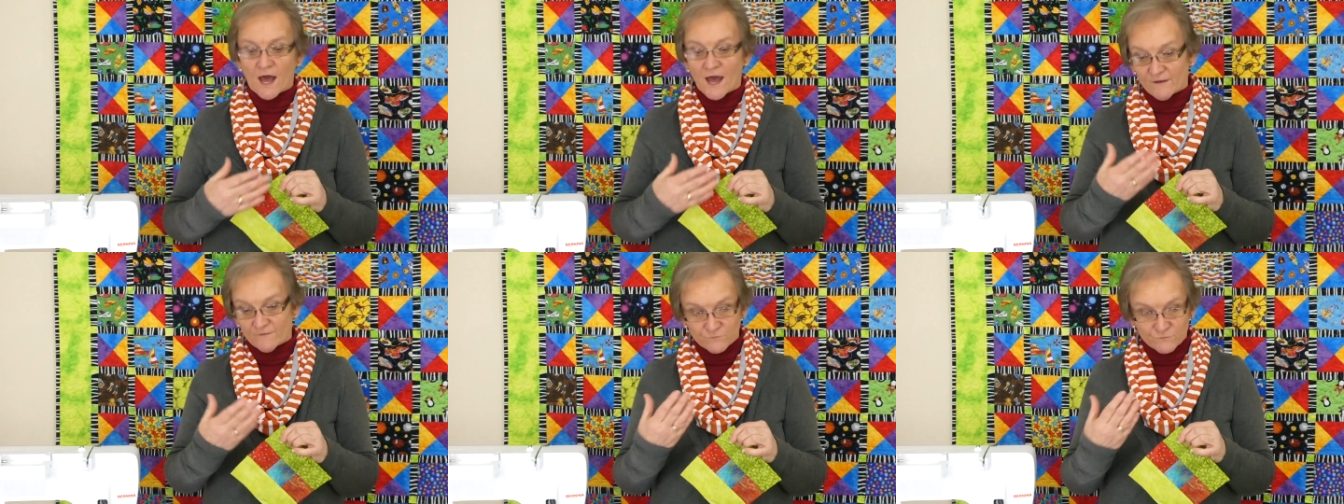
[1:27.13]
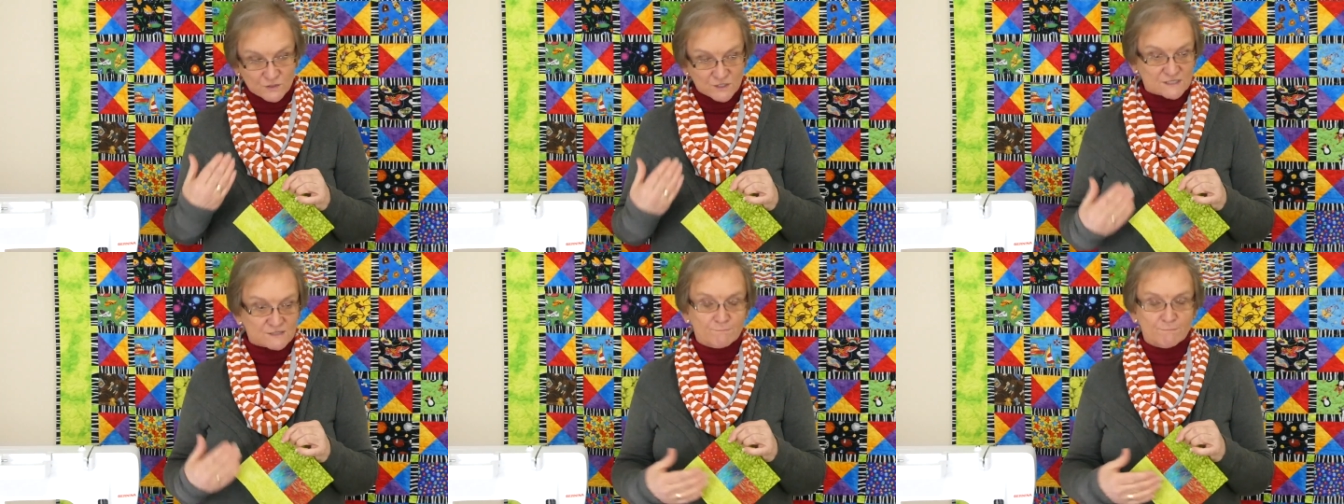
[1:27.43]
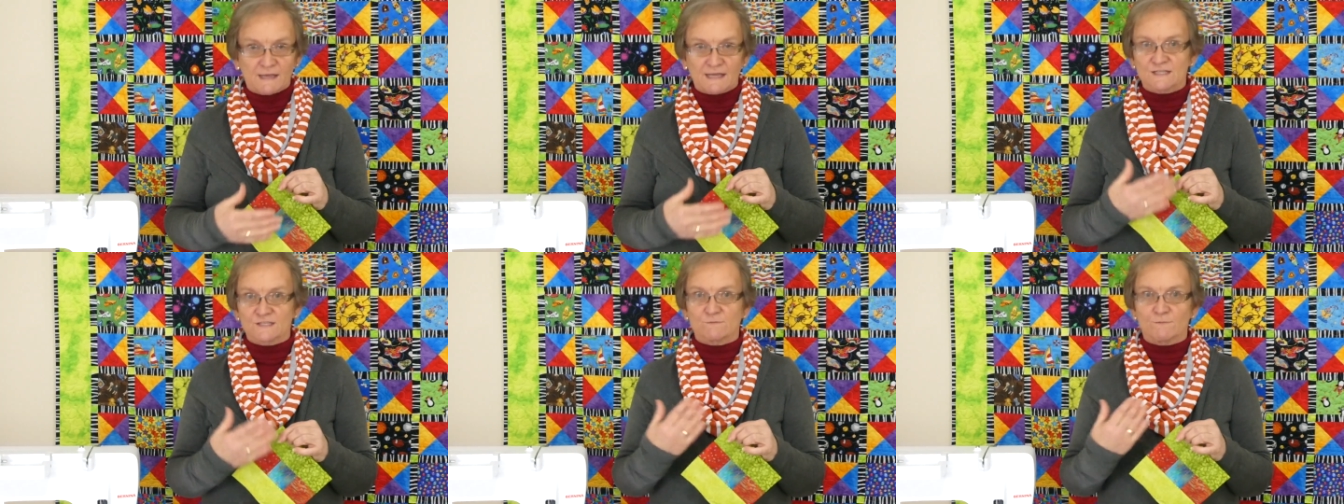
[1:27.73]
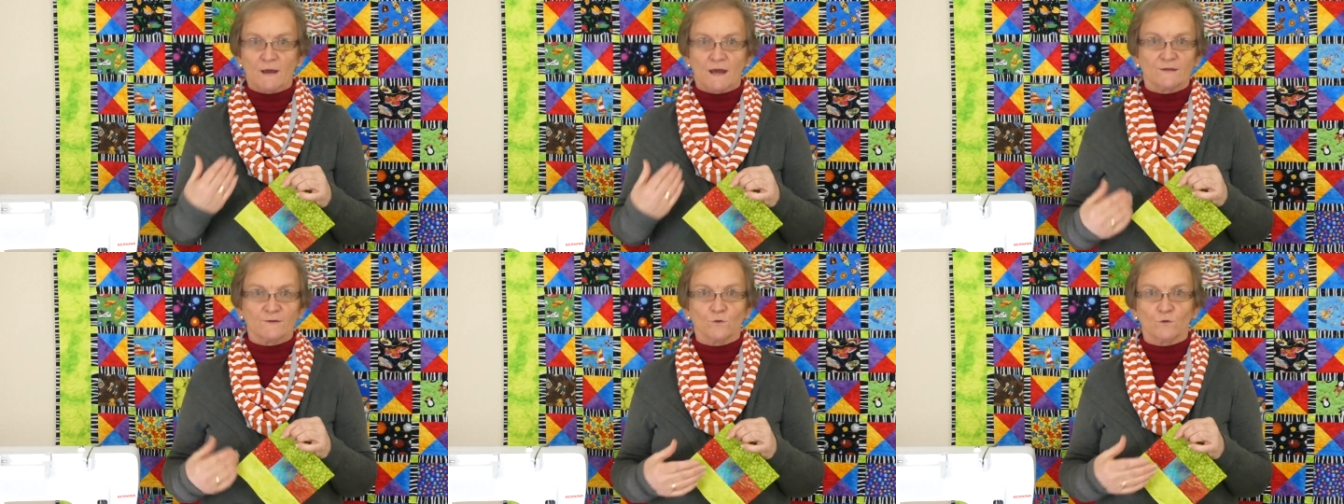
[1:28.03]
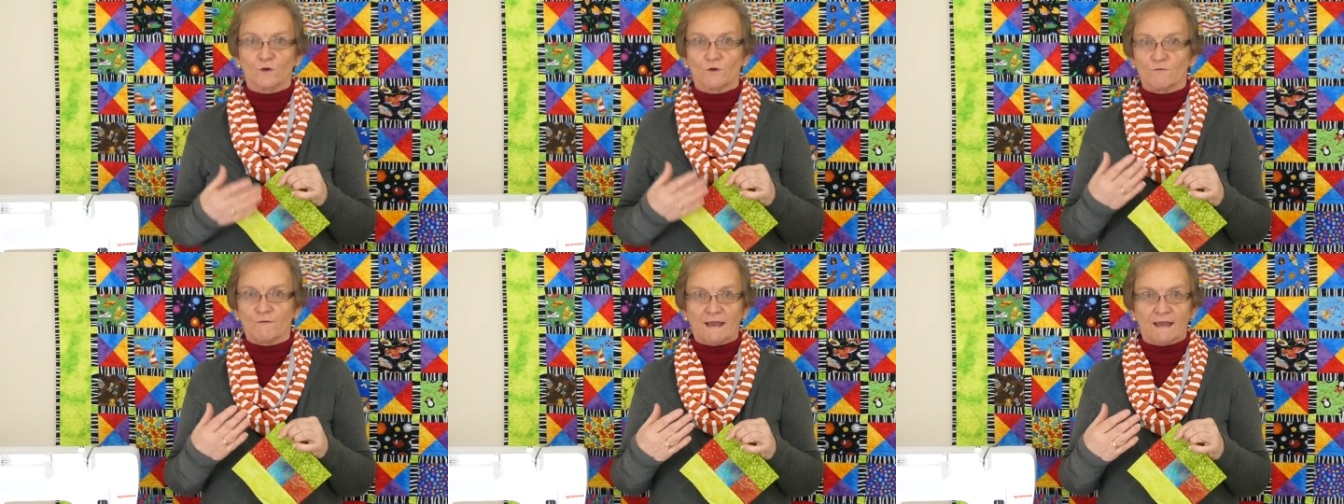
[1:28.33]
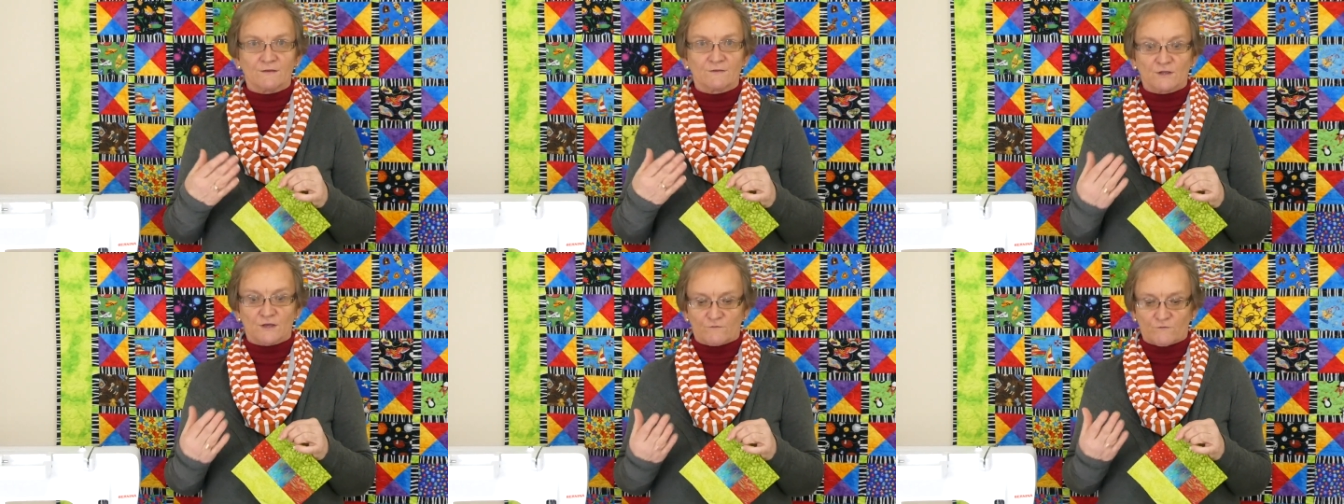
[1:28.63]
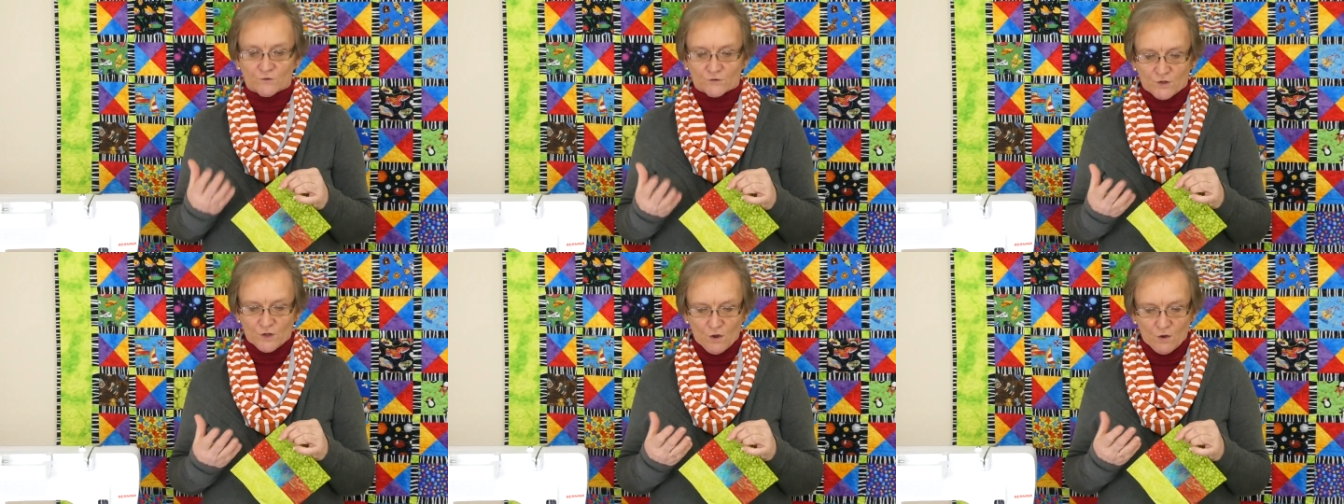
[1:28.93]
I've just mixed mine all around
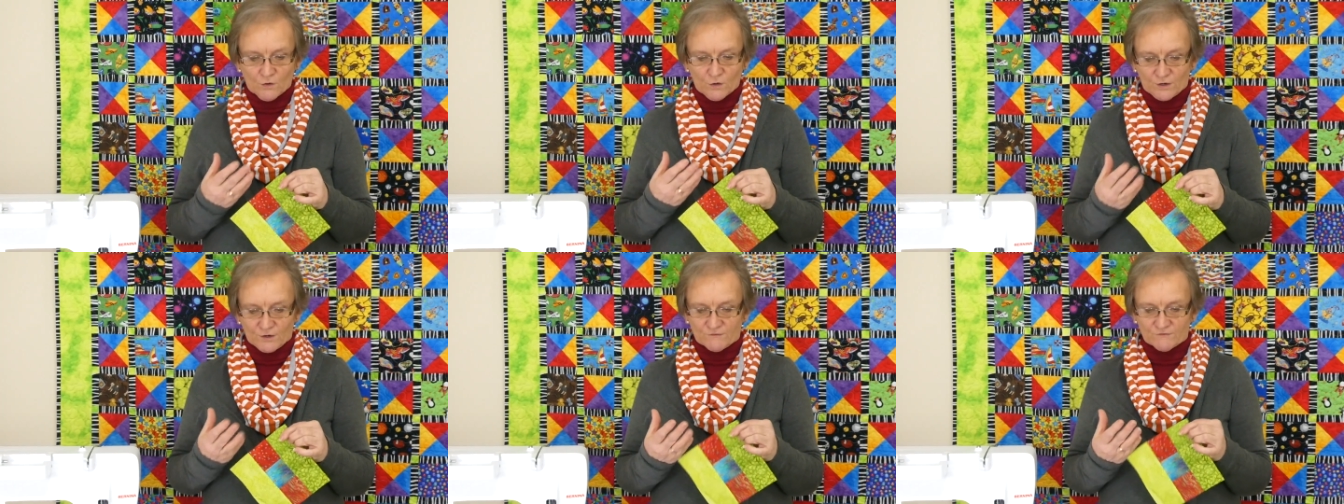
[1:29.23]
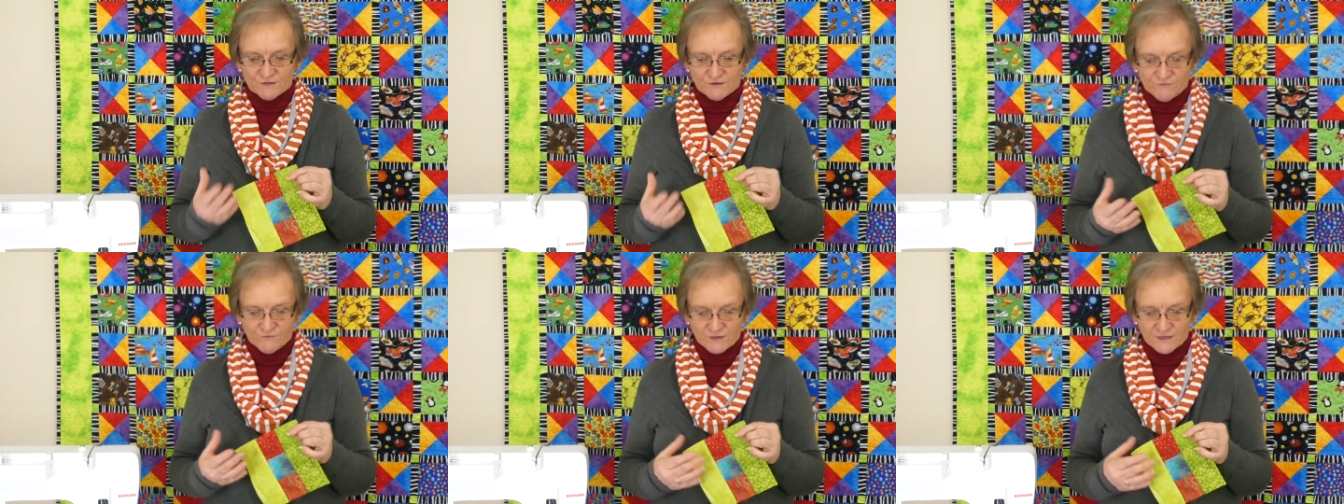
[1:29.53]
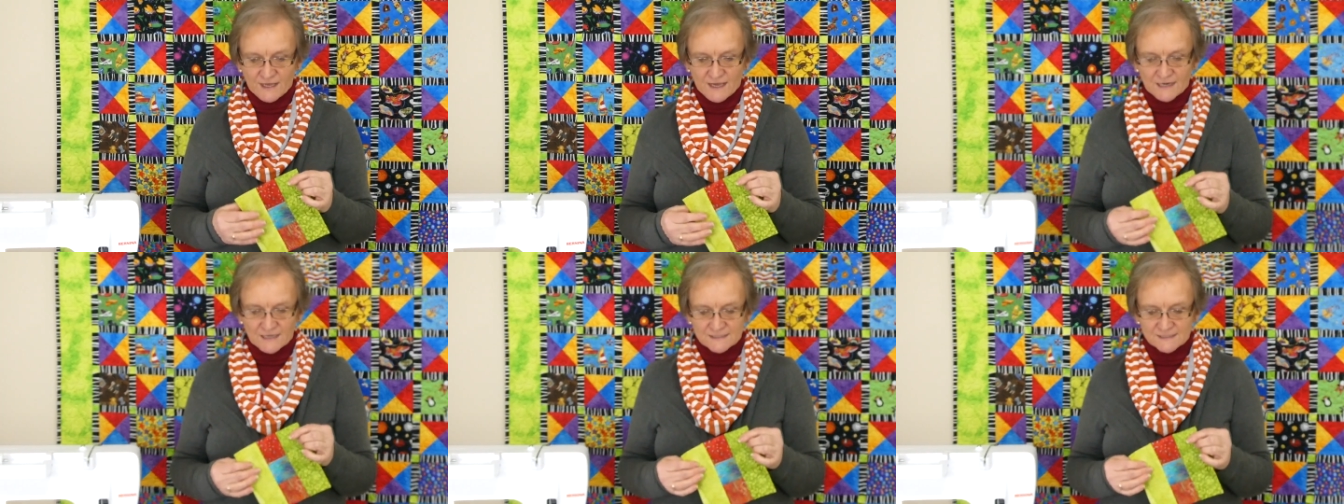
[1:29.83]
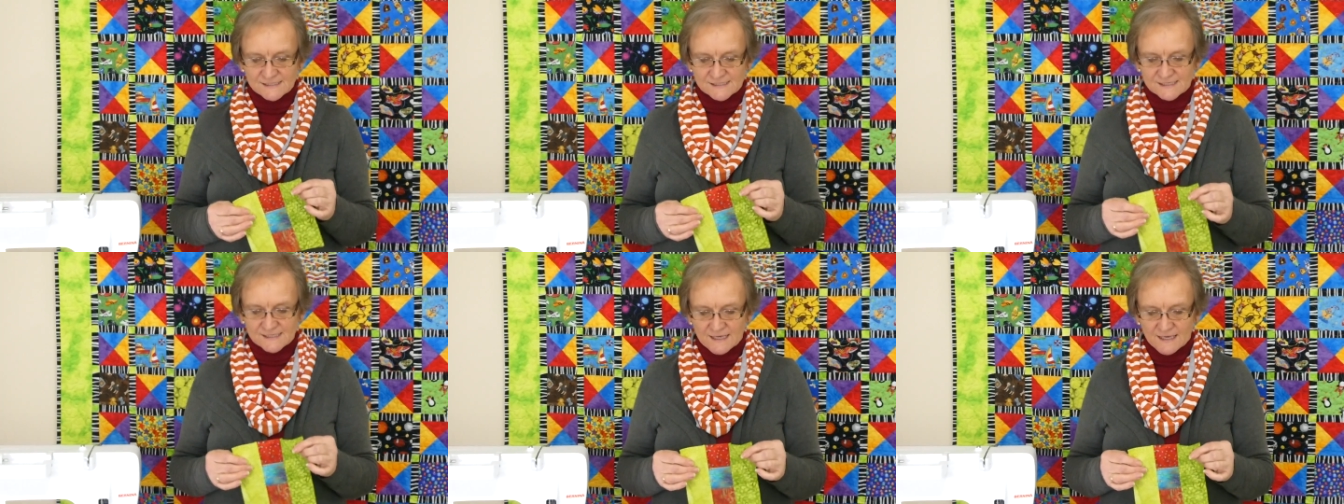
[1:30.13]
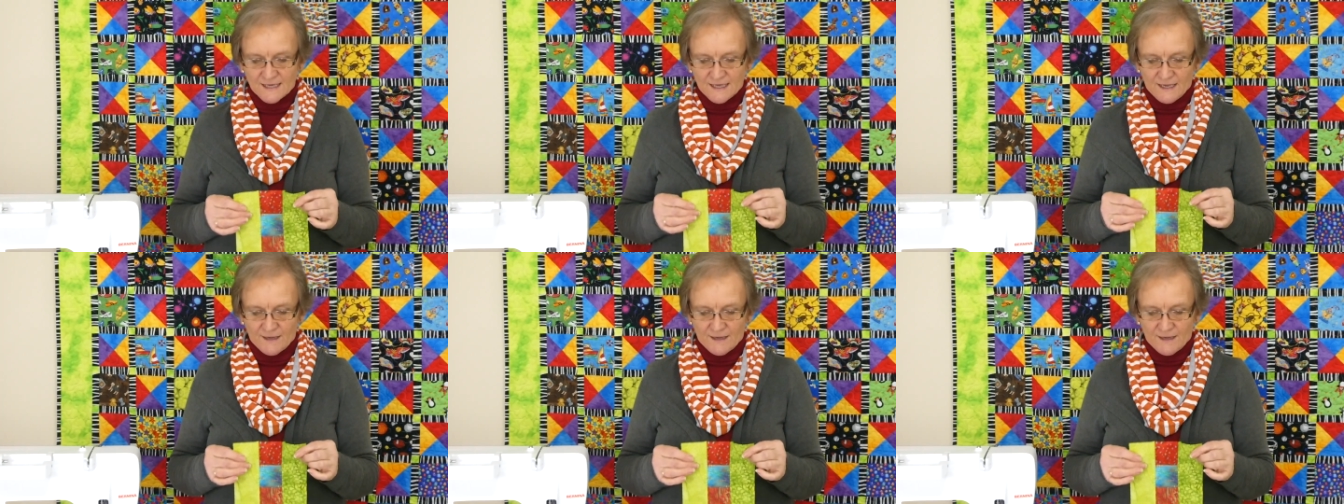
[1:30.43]
I've got a whole lot of different colors